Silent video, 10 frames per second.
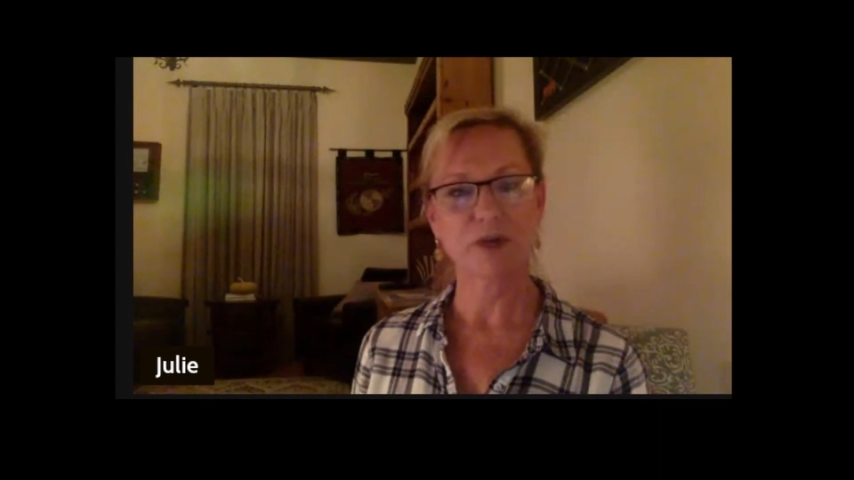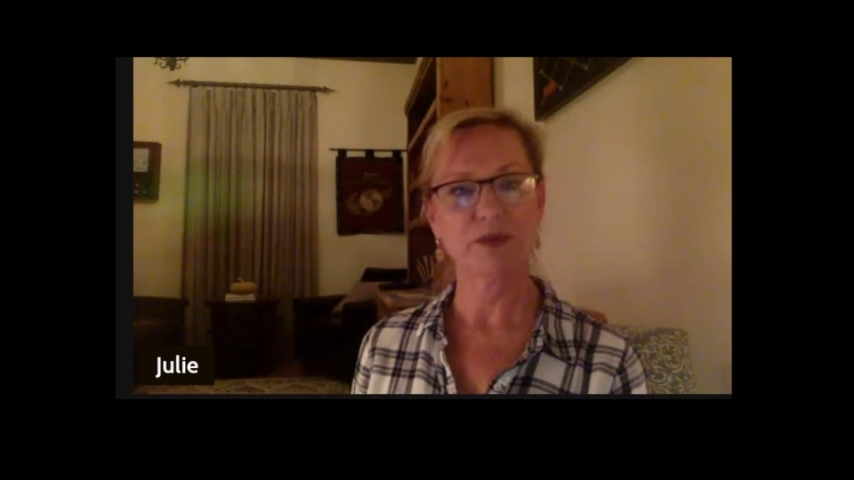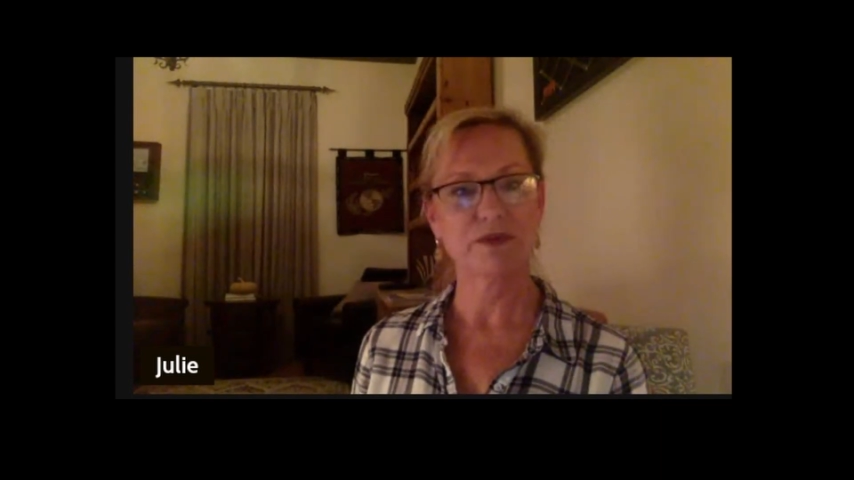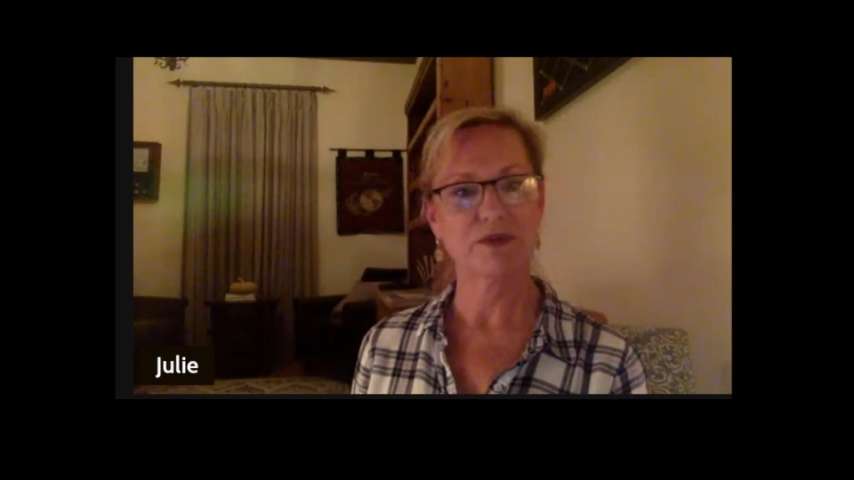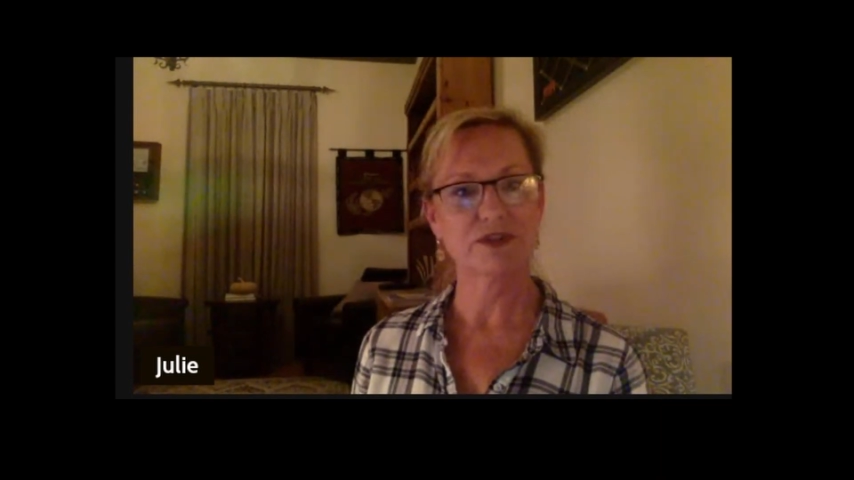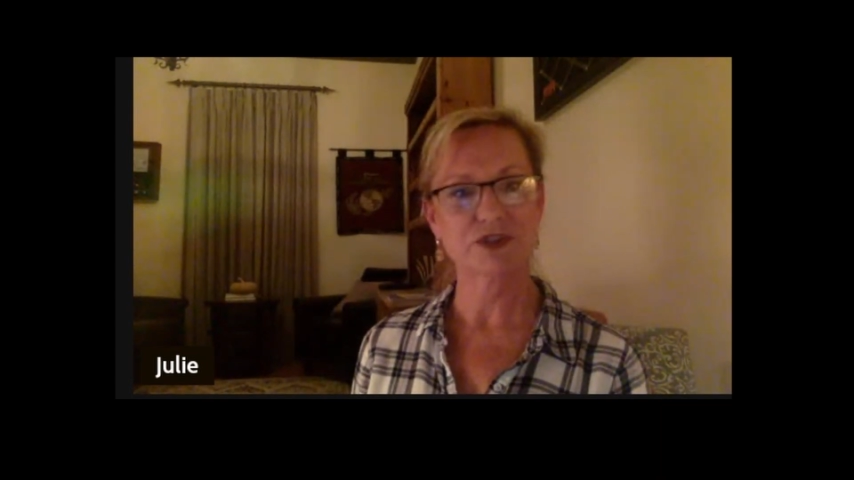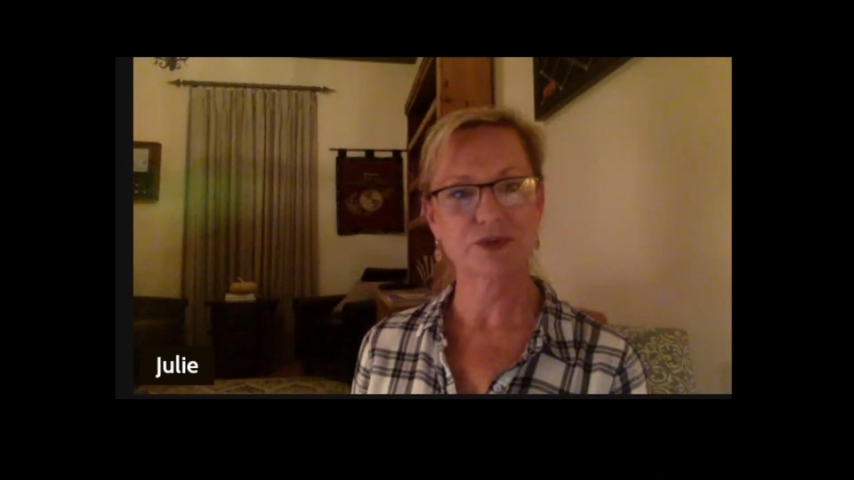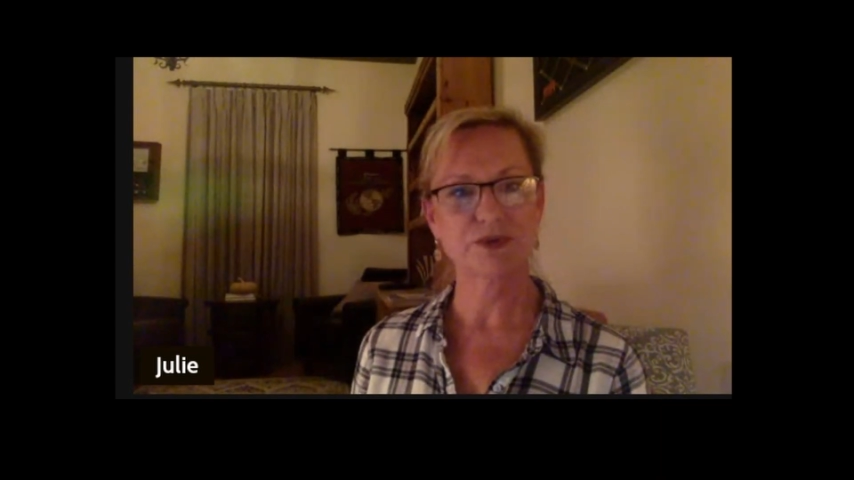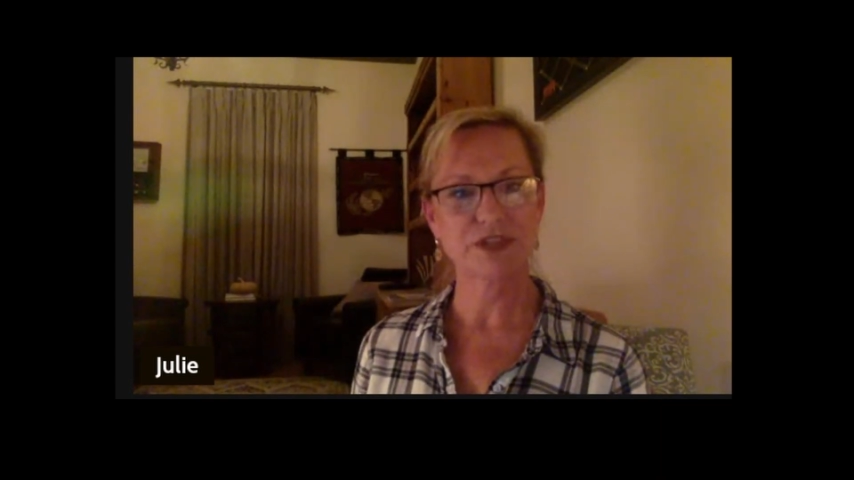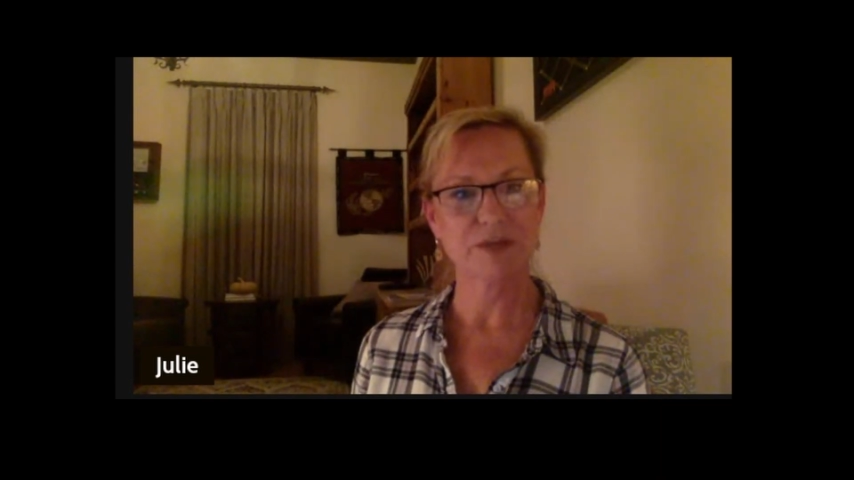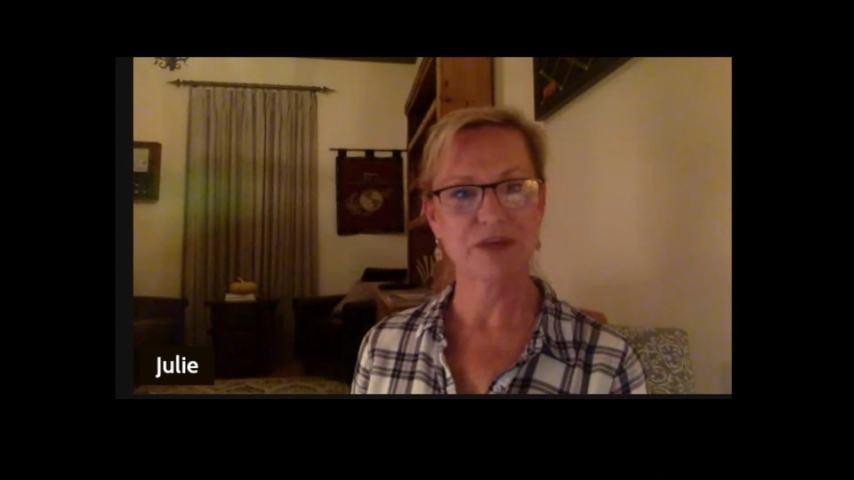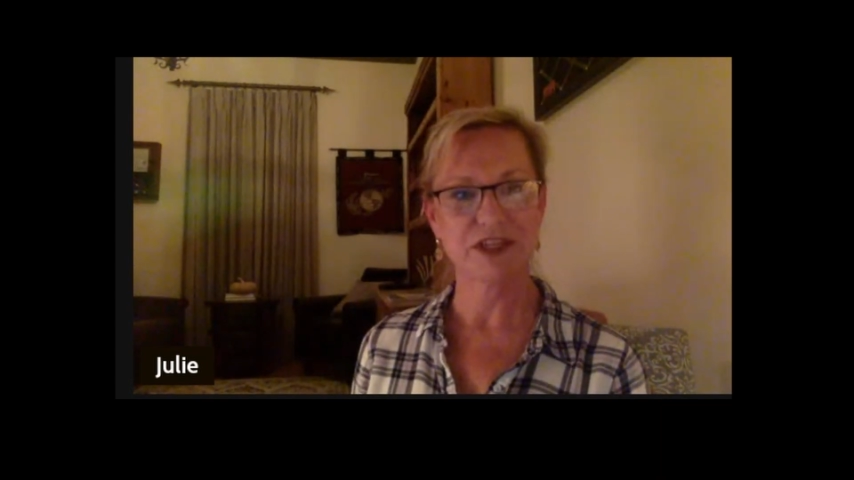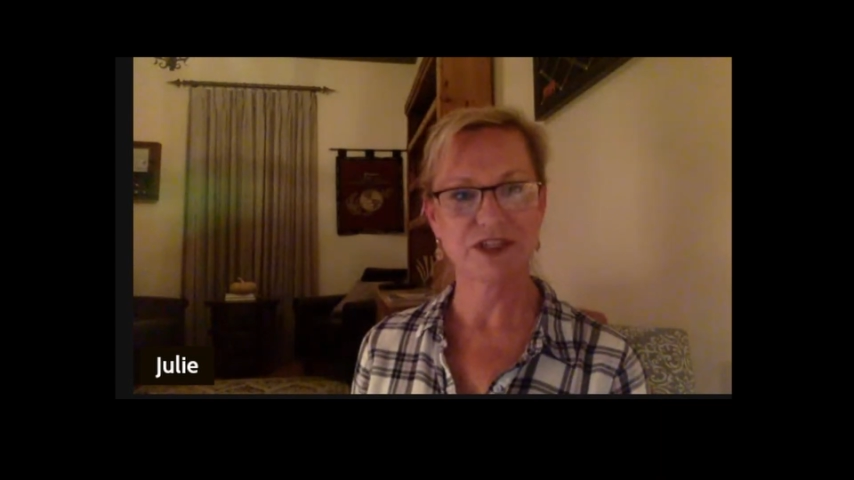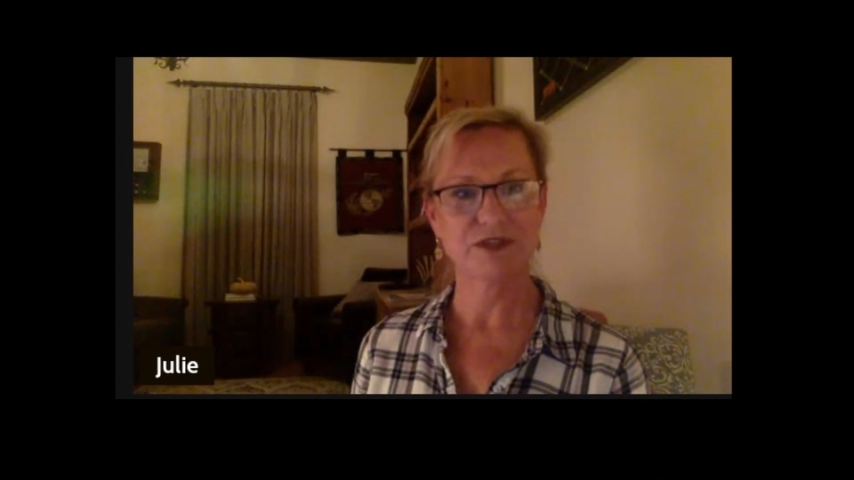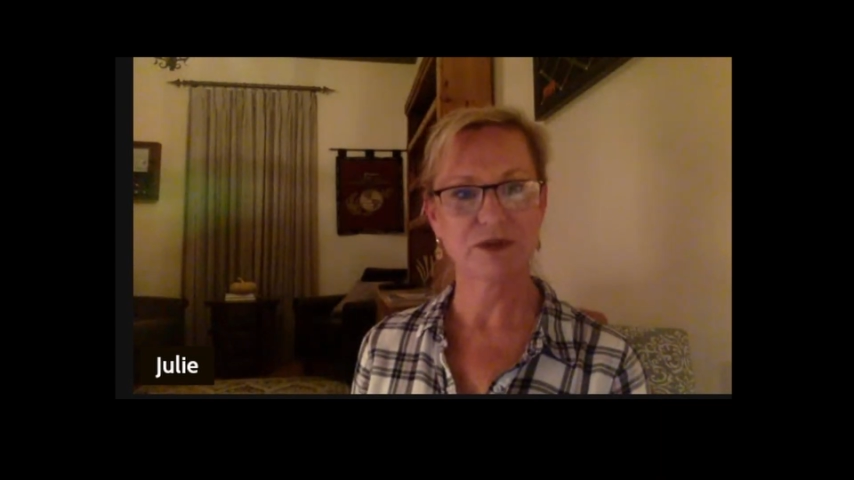couple of those truths I
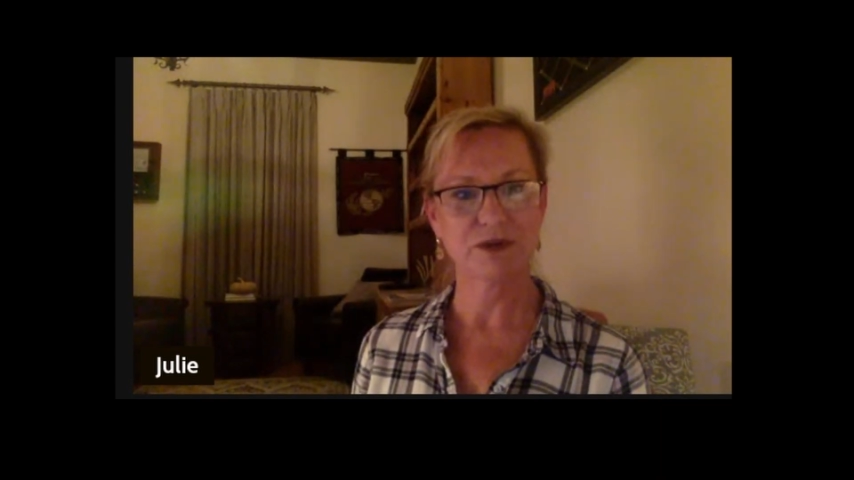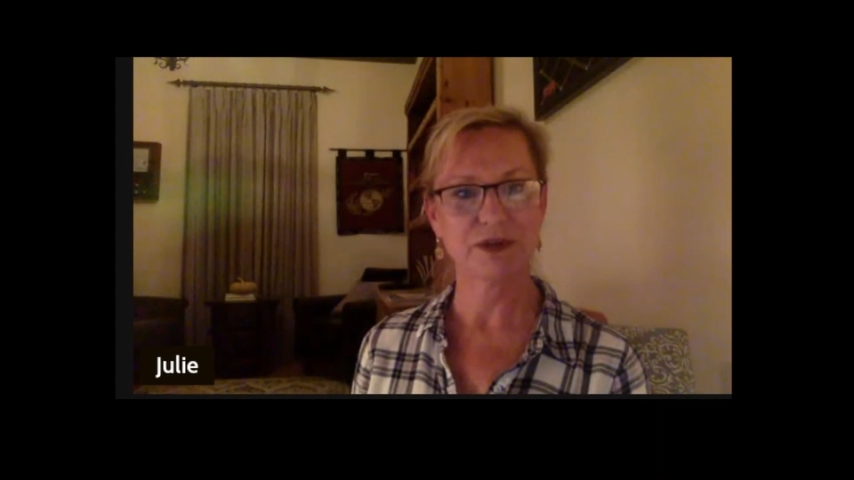mentioned